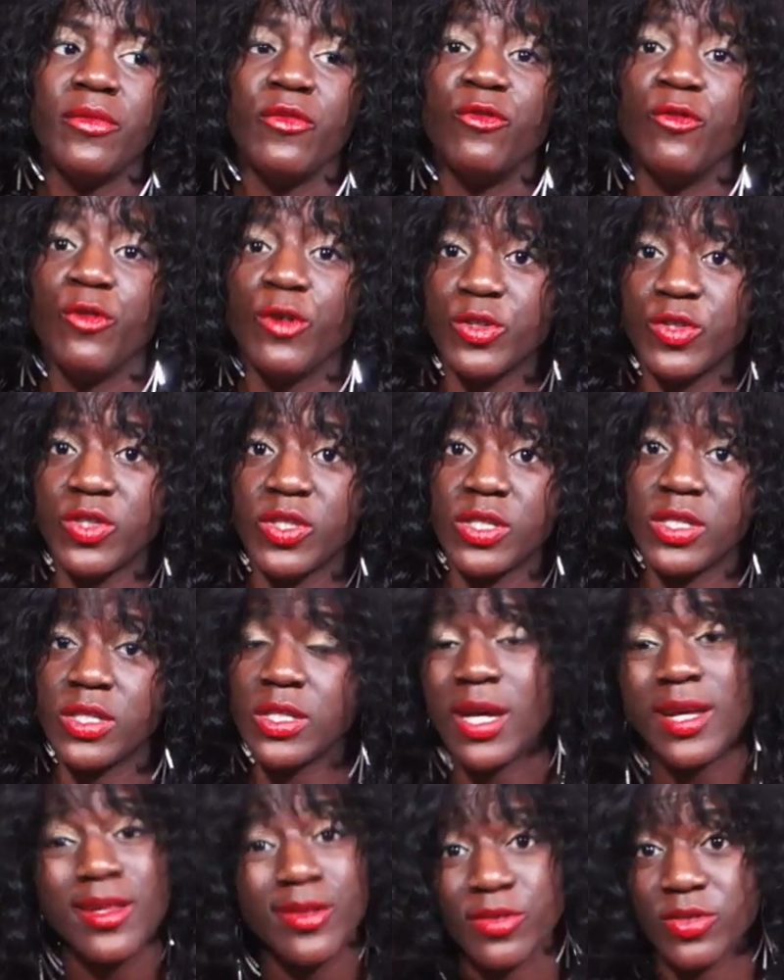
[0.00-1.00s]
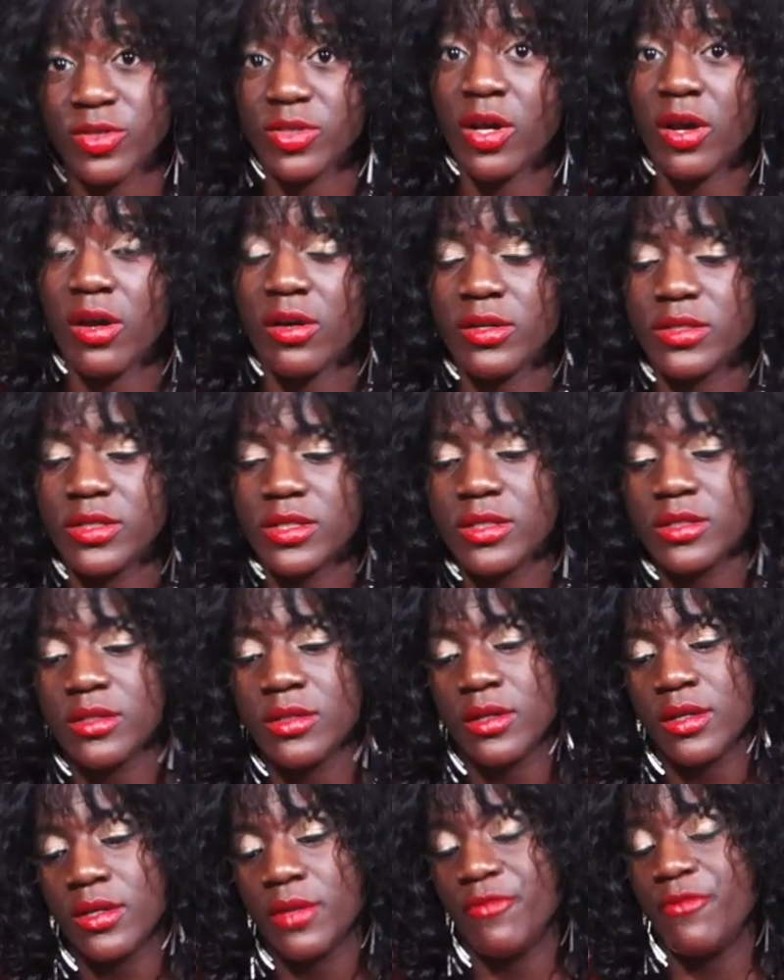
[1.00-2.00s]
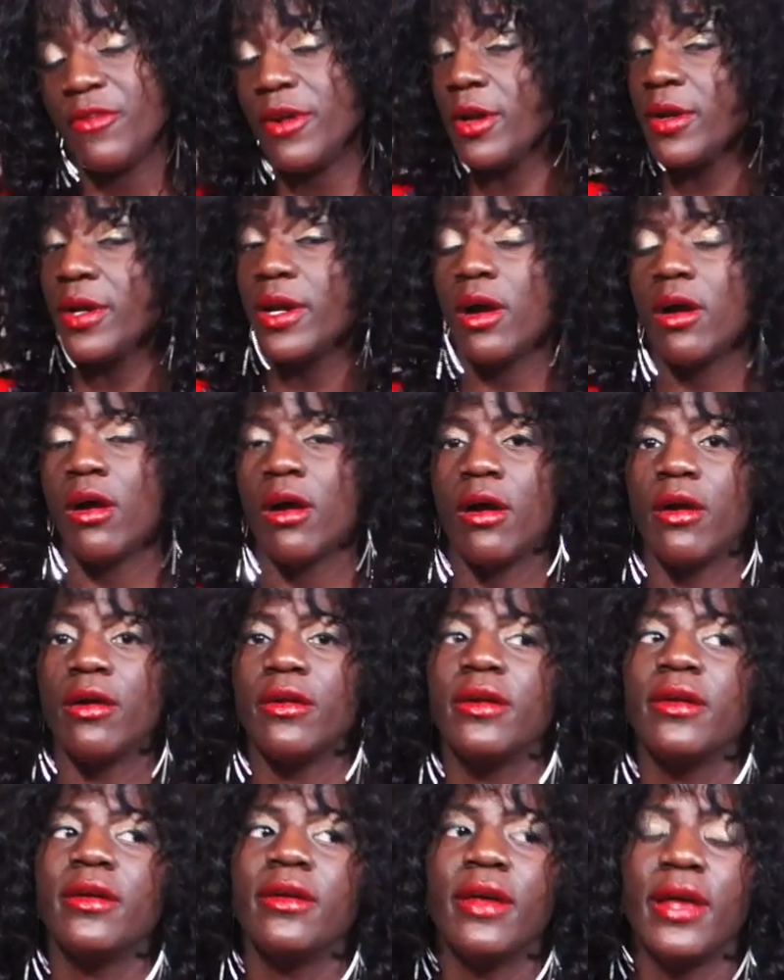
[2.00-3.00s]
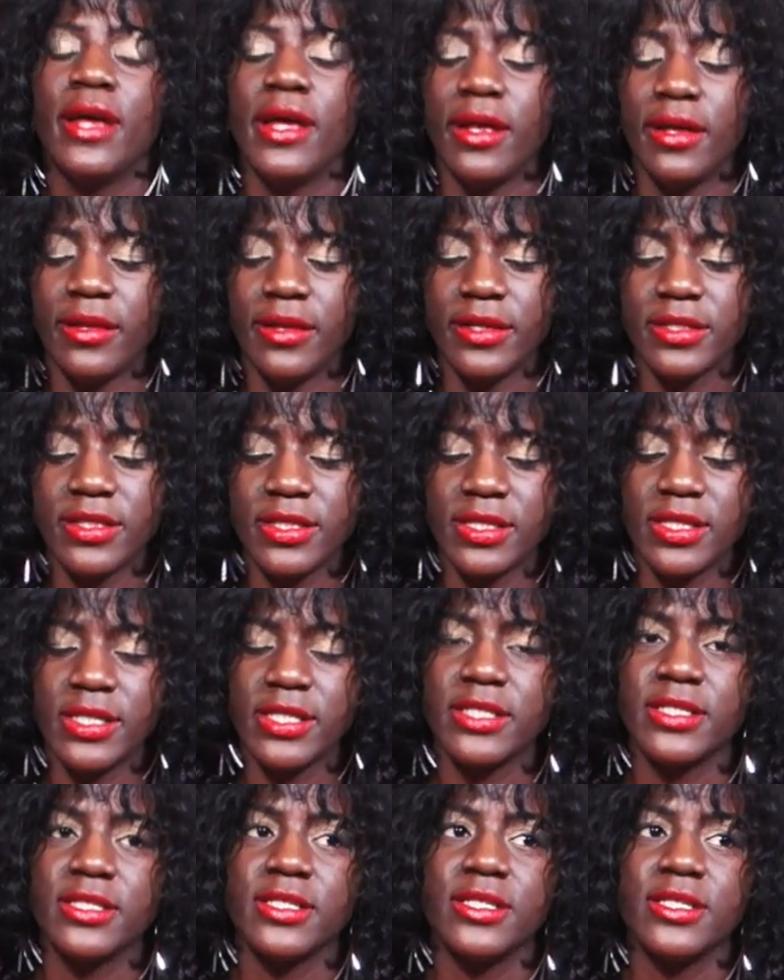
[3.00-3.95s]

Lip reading: versus other songs. Very hard. And this list